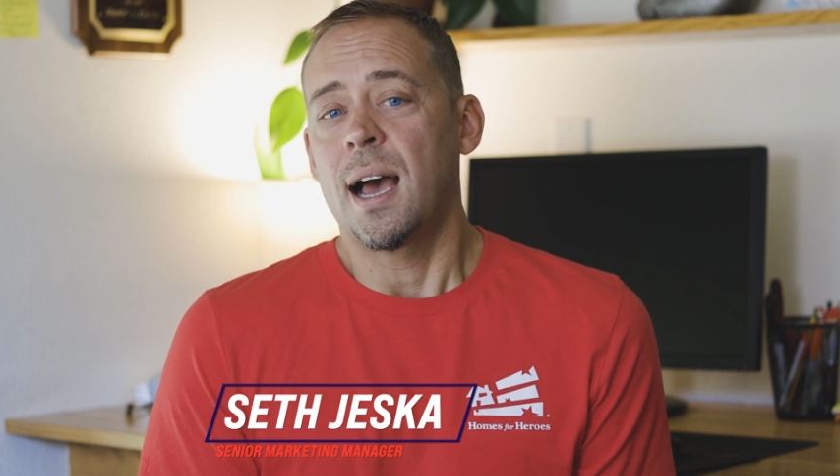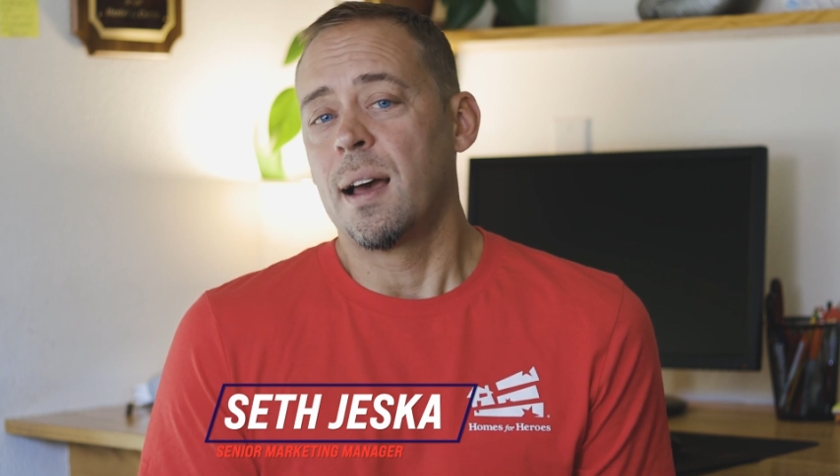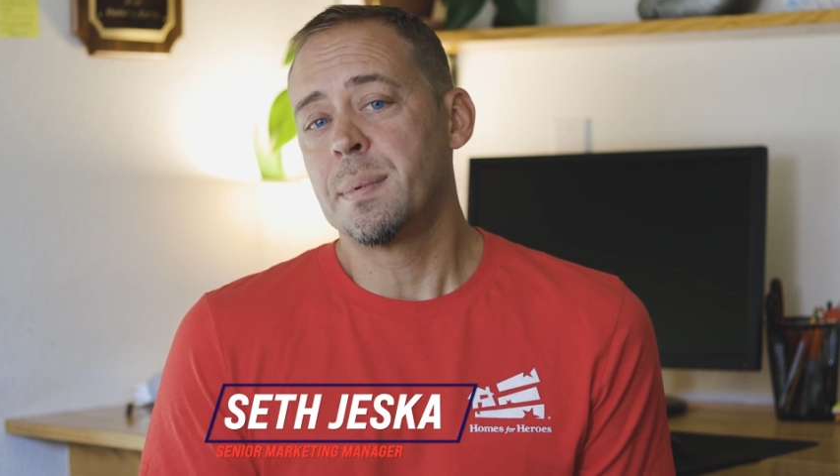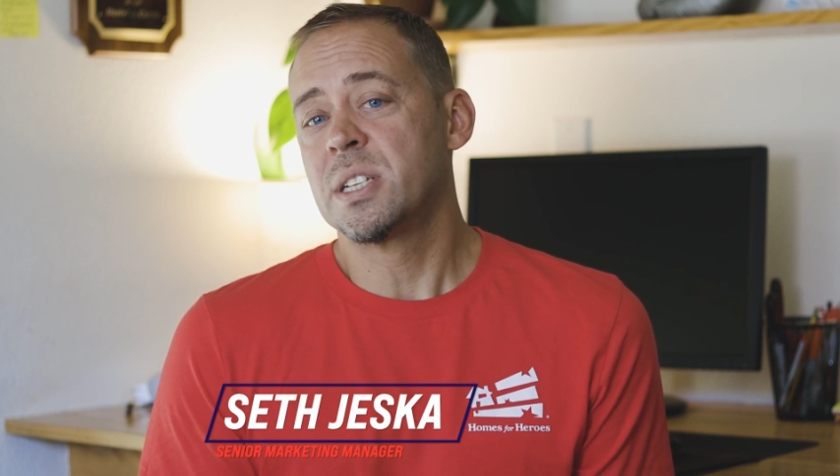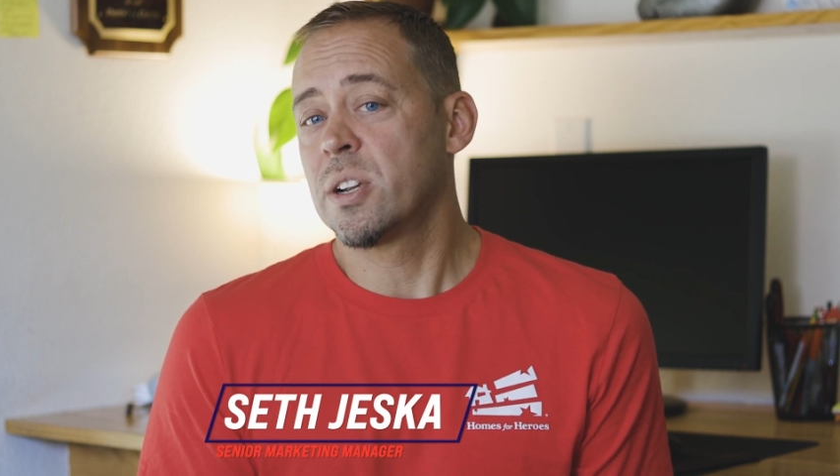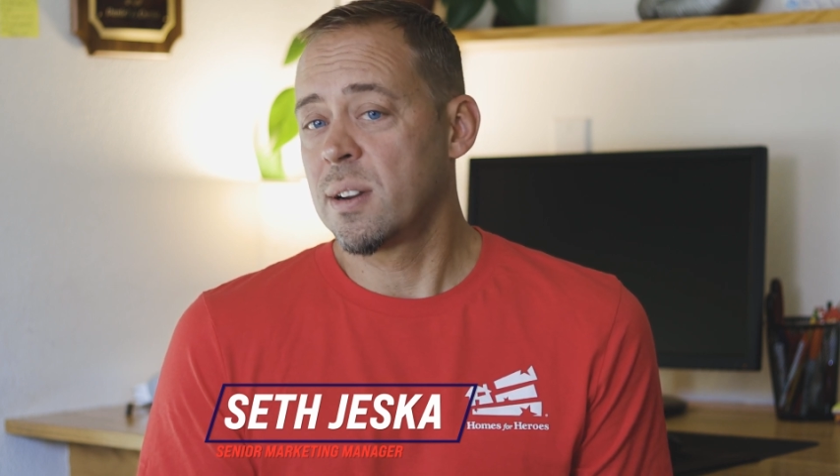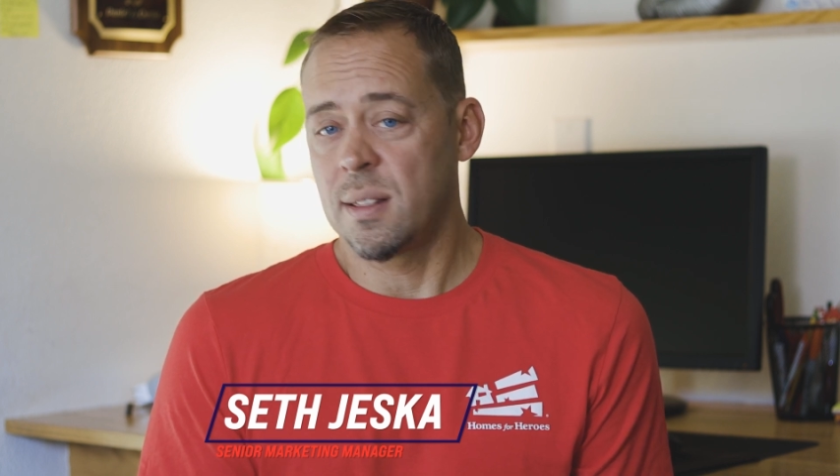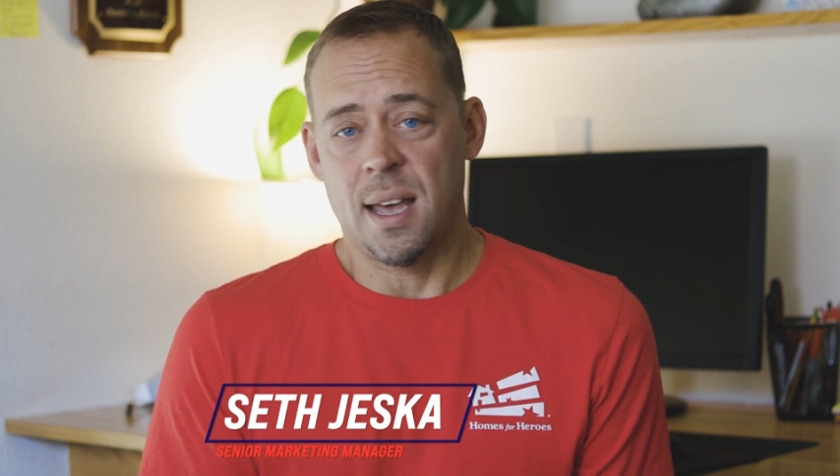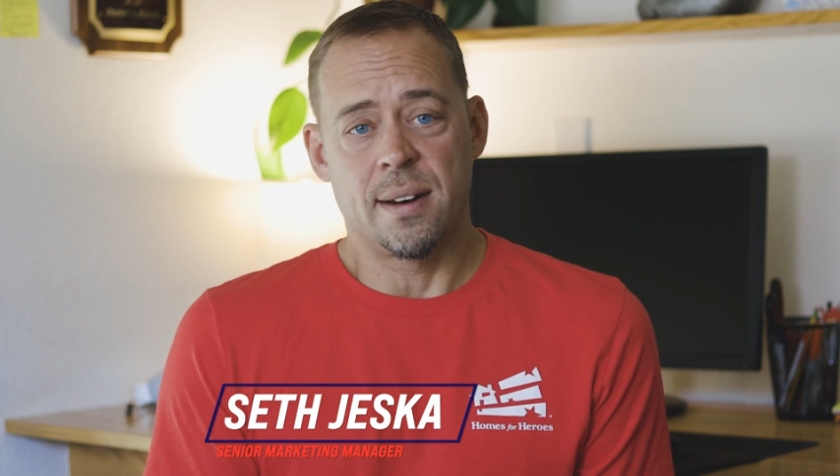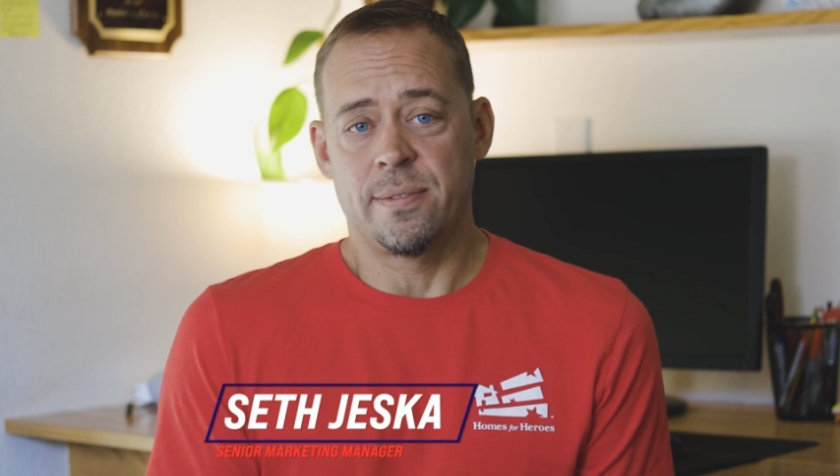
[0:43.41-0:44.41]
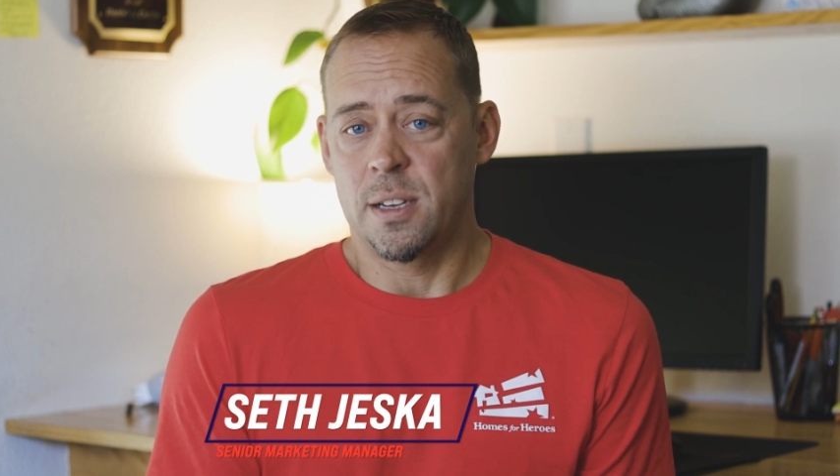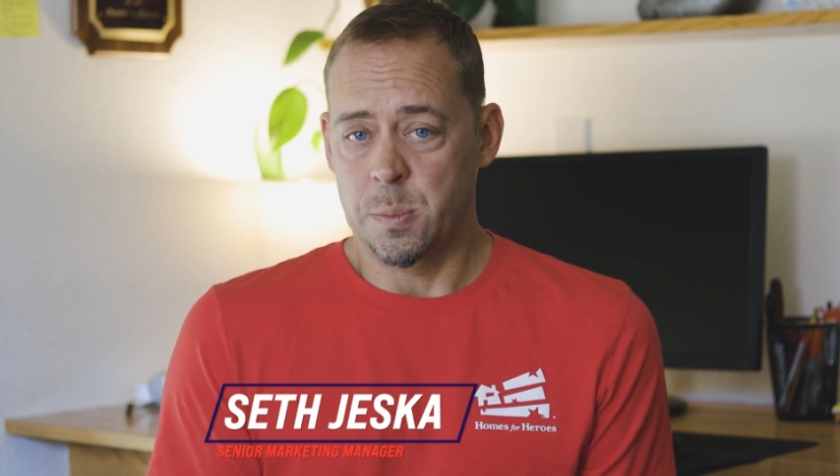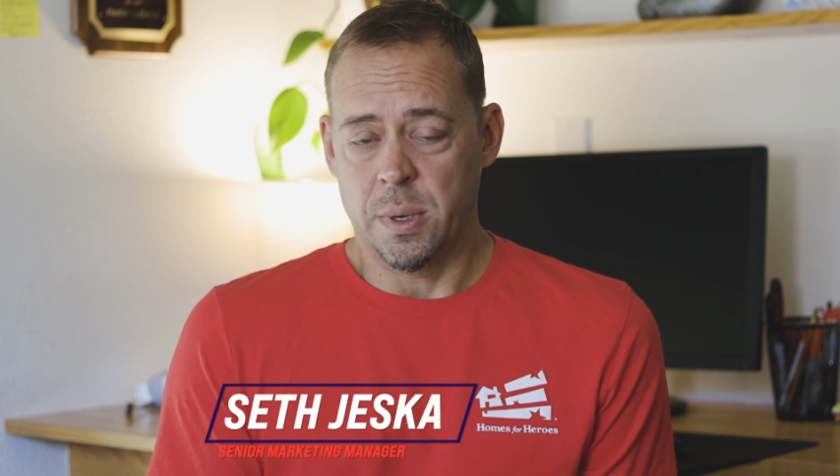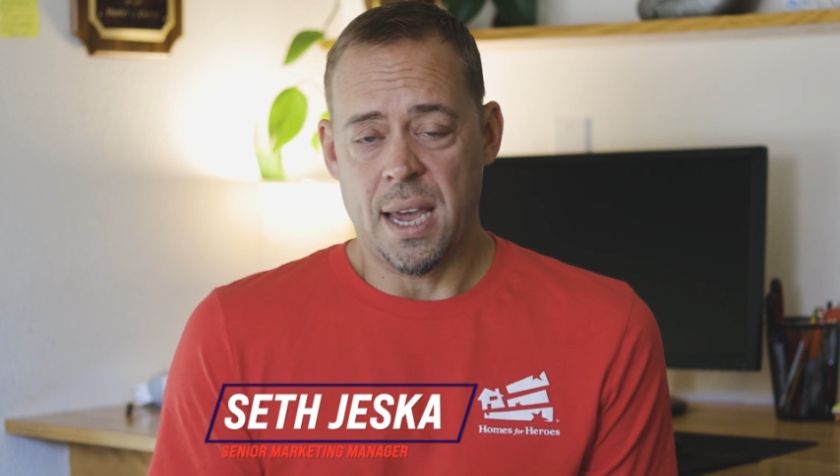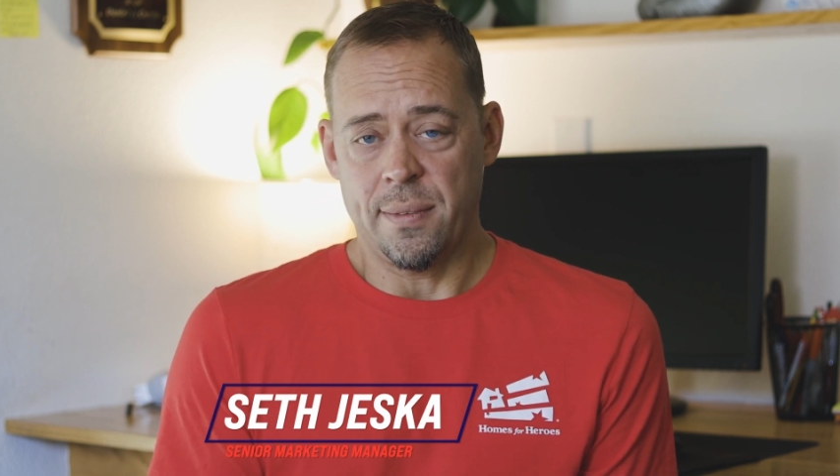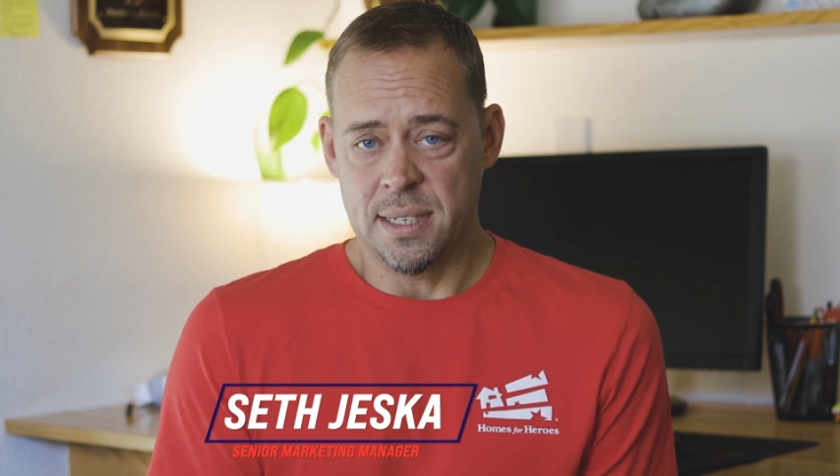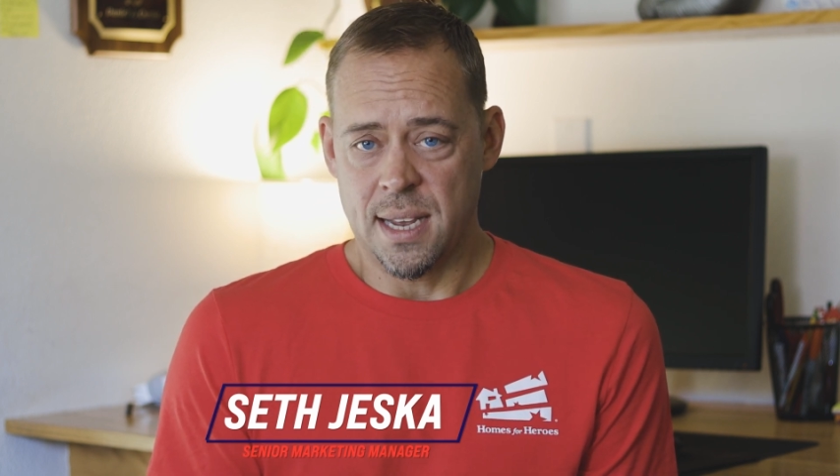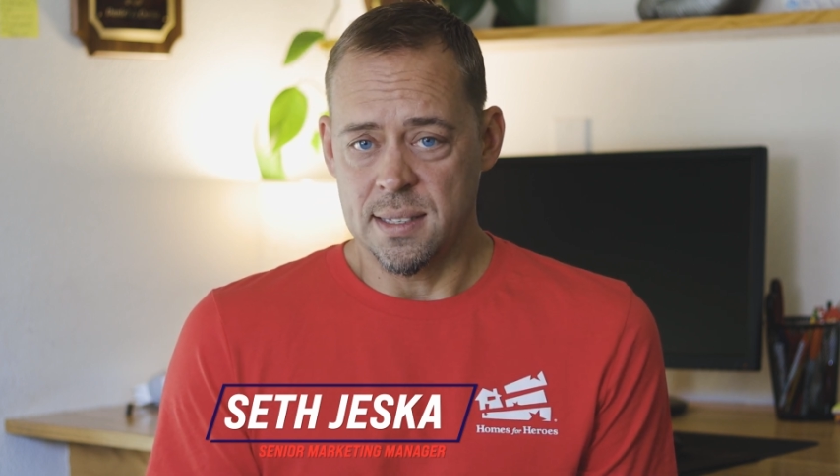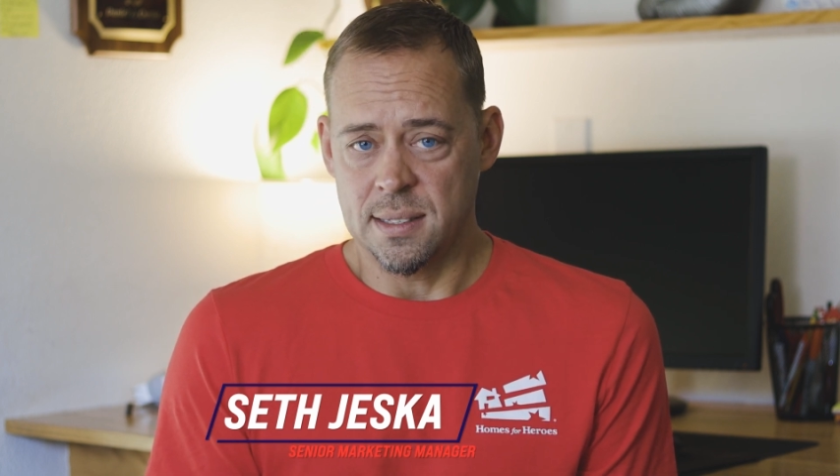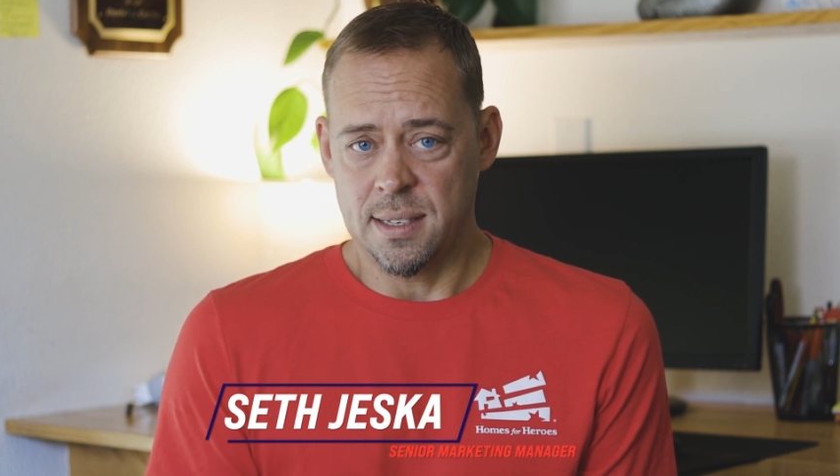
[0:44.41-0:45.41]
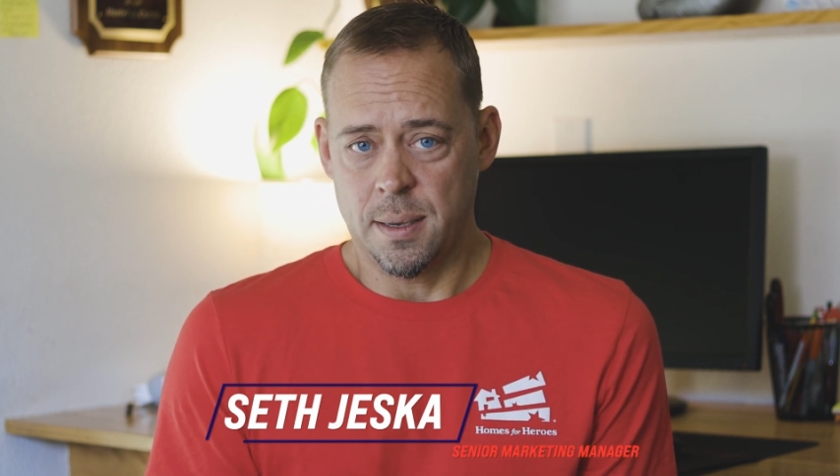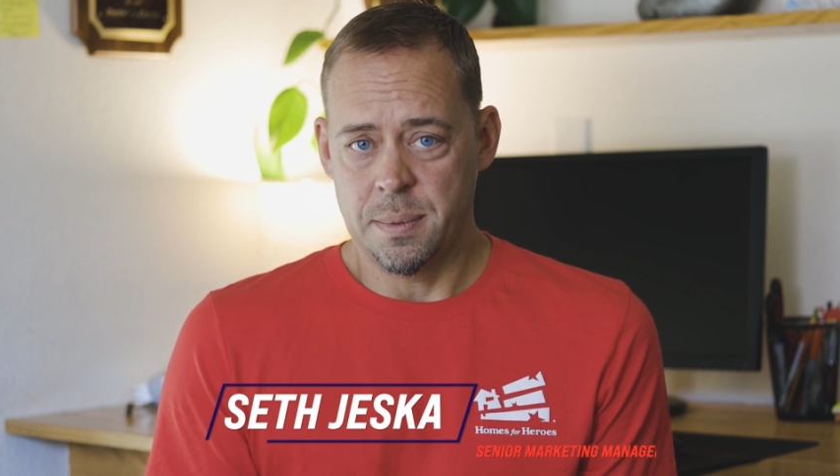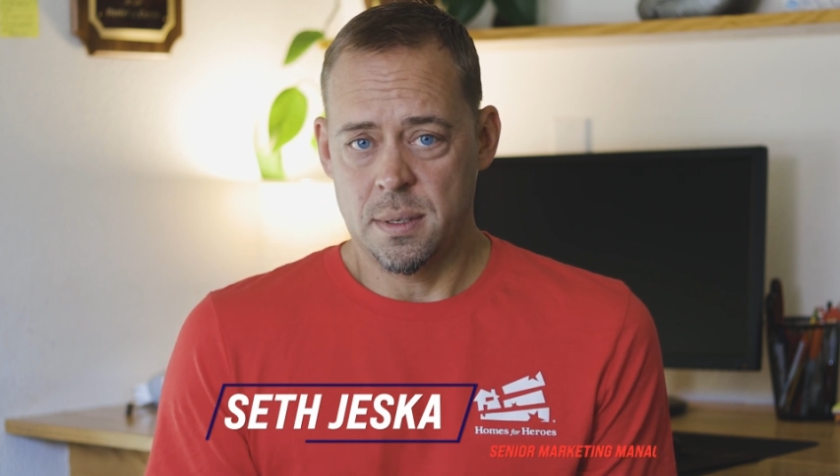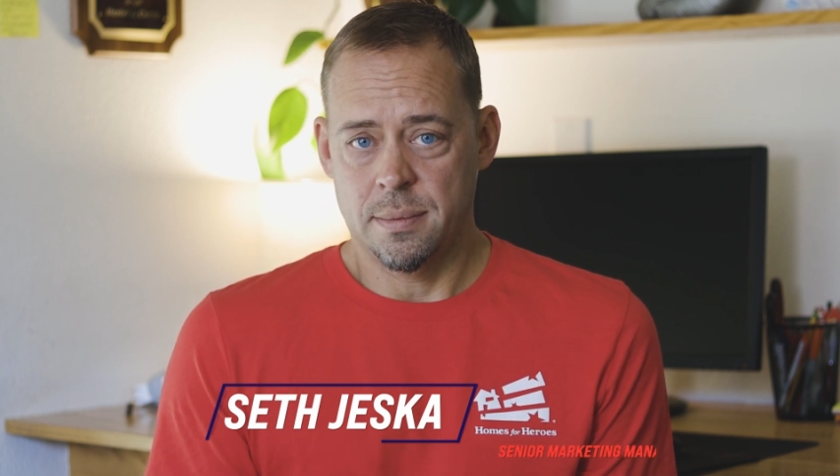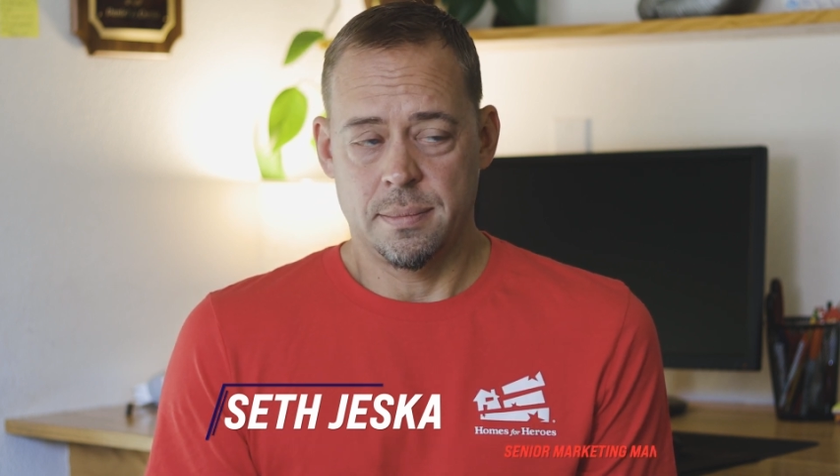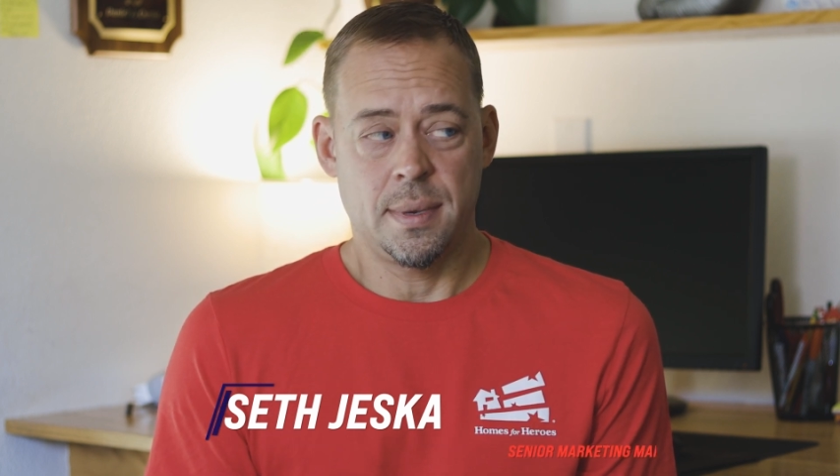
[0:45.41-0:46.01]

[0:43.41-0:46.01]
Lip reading: I've been sharing a lot of Facebook advertising tips,